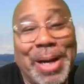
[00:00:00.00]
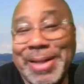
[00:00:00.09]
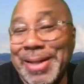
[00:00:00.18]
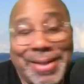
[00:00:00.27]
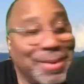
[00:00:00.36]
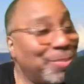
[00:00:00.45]

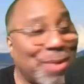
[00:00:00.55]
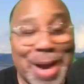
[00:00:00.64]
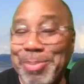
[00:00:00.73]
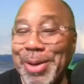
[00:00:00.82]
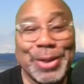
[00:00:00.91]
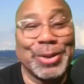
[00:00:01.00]
Butler.
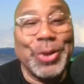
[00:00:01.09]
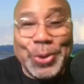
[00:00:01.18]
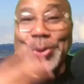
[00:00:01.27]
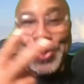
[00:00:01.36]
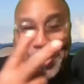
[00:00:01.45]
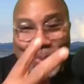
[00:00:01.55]
Brad Butler
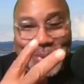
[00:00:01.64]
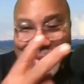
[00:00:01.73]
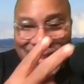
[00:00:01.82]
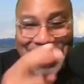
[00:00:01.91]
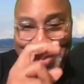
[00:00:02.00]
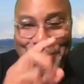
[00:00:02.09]
too.
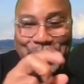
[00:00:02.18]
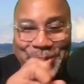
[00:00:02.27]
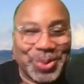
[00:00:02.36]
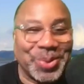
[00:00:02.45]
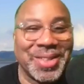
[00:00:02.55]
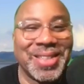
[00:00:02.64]
Brad Butler
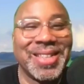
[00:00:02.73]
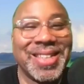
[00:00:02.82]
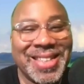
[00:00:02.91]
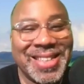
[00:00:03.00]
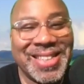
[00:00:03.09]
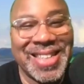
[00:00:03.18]
the second
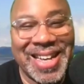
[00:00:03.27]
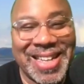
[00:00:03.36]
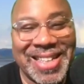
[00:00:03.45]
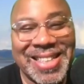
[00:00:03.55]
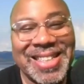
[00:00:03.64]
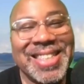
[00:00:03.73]
on yeah.
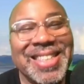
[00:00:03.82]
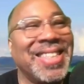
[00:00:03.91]
everything.